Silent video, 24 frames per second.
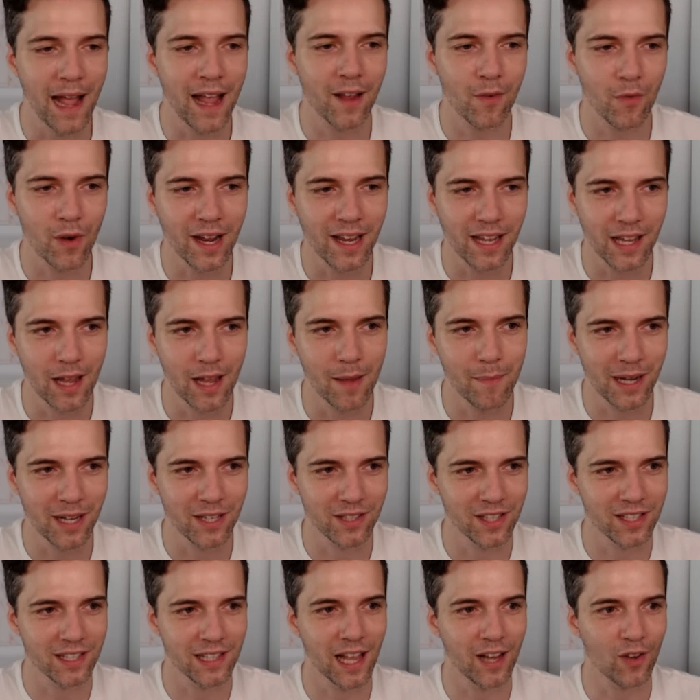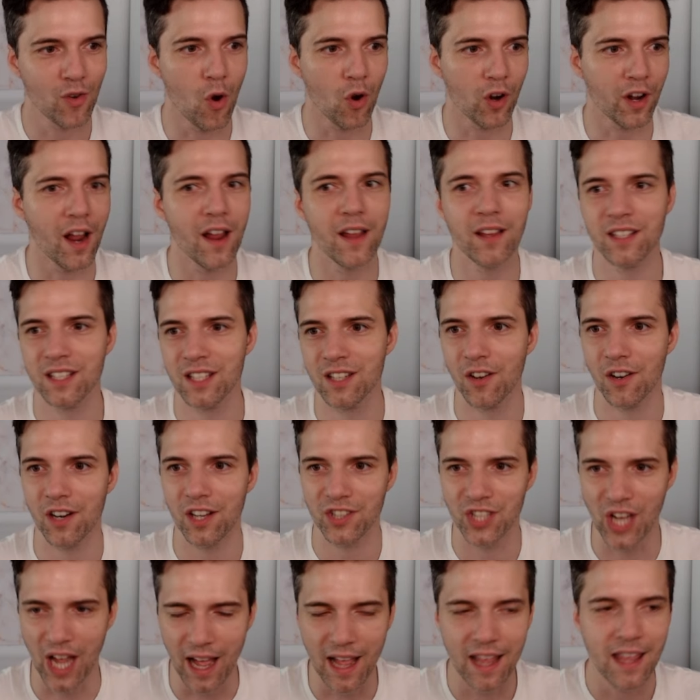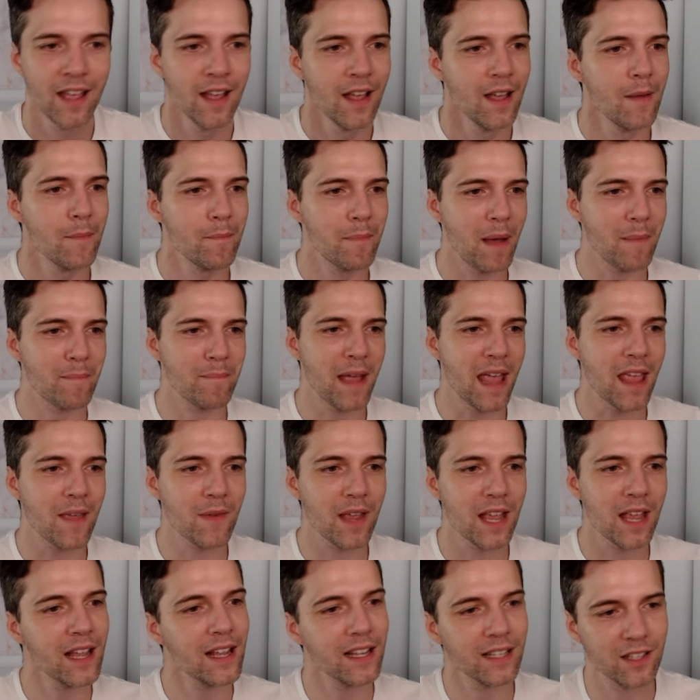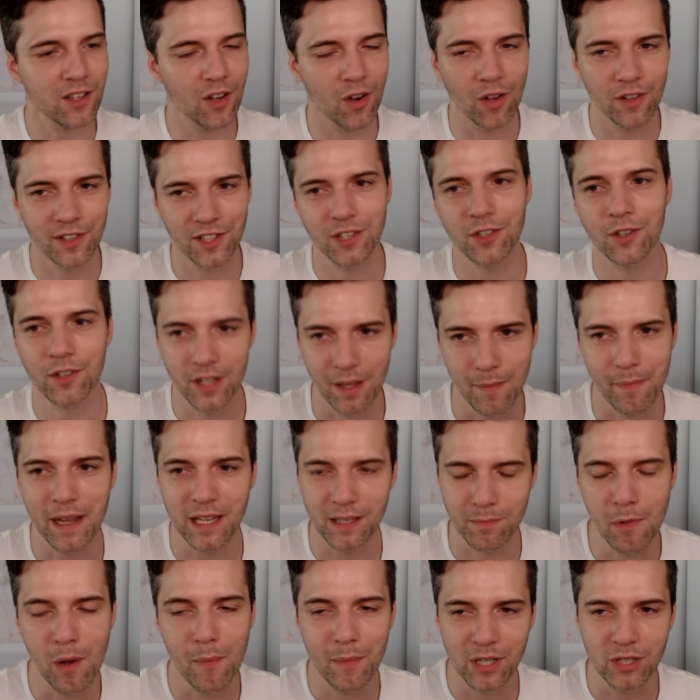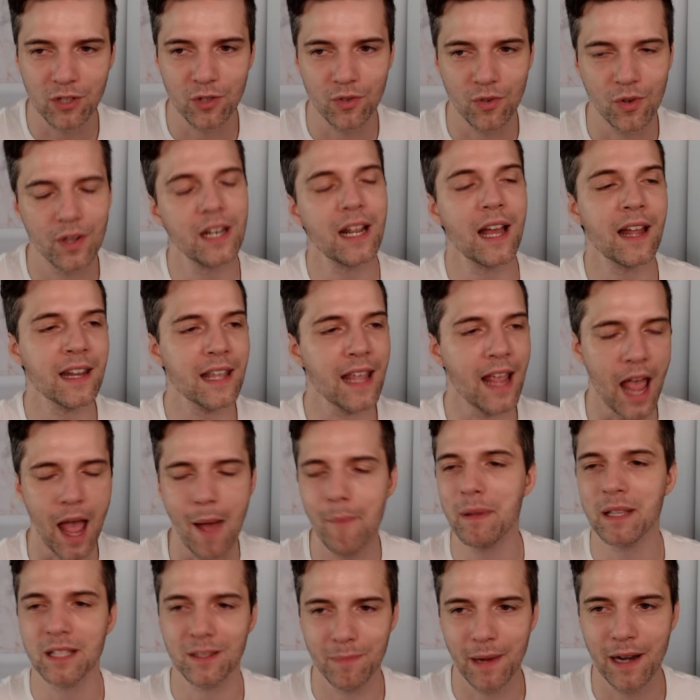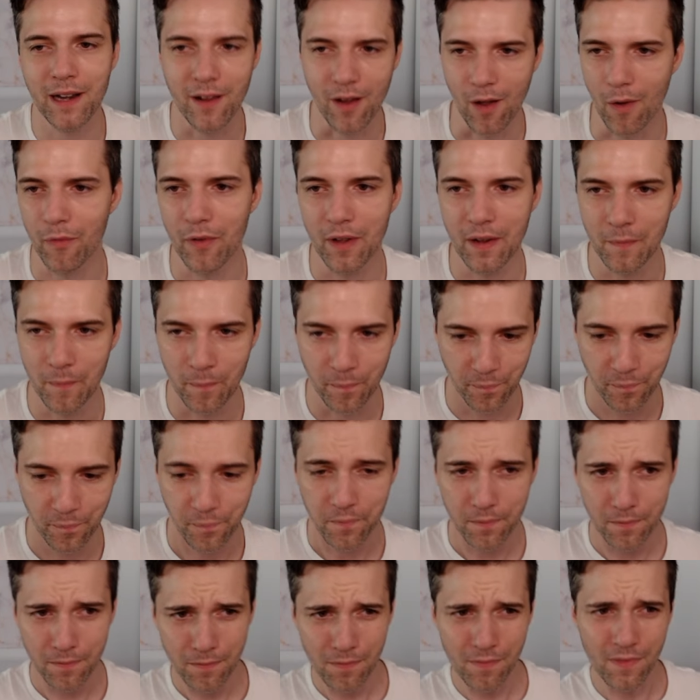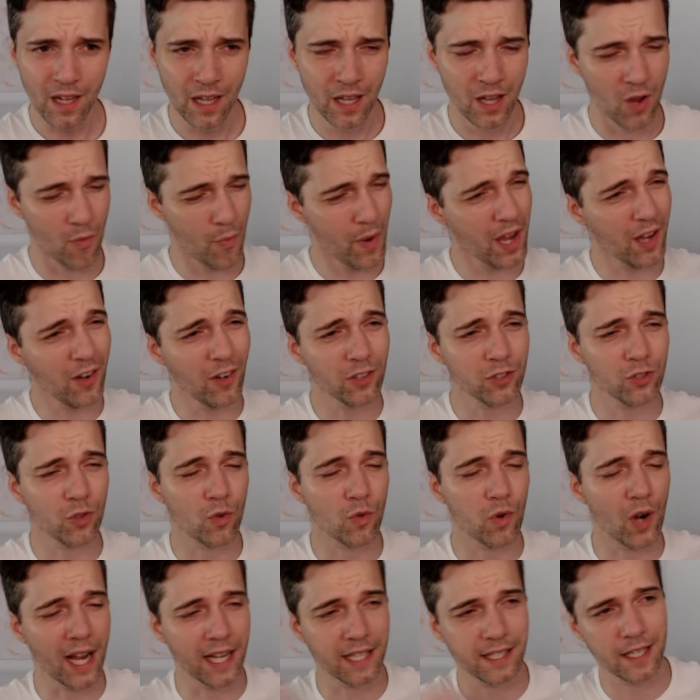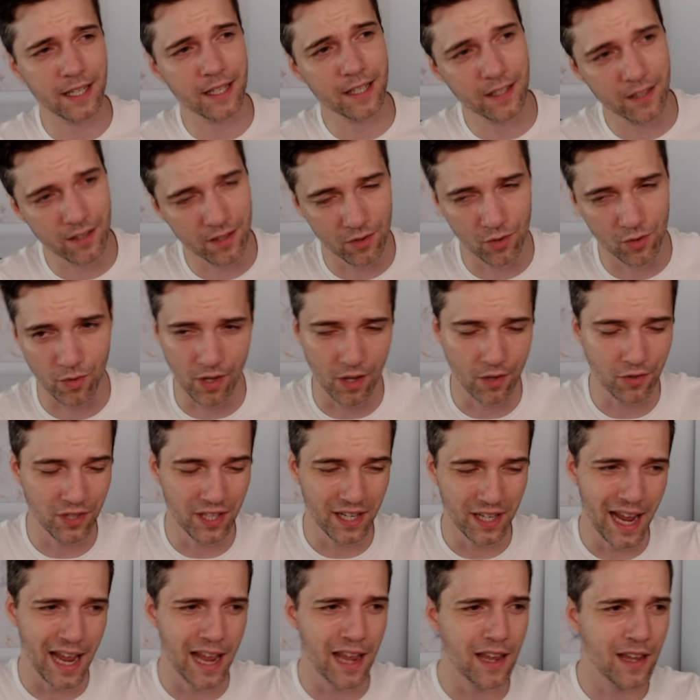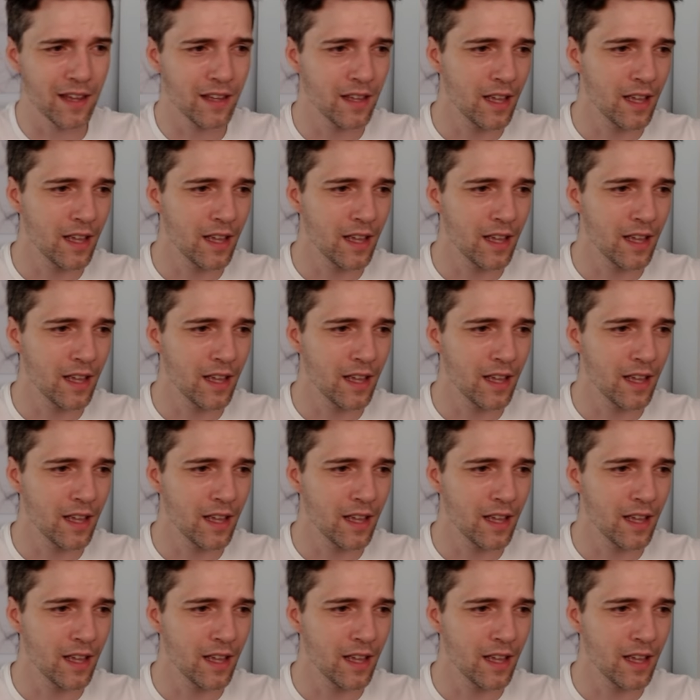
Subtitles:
right here because it's like, okay, it's gonna die. But maybe it's also the best moment to do it. And it happens very often. If we go to crisis 2008,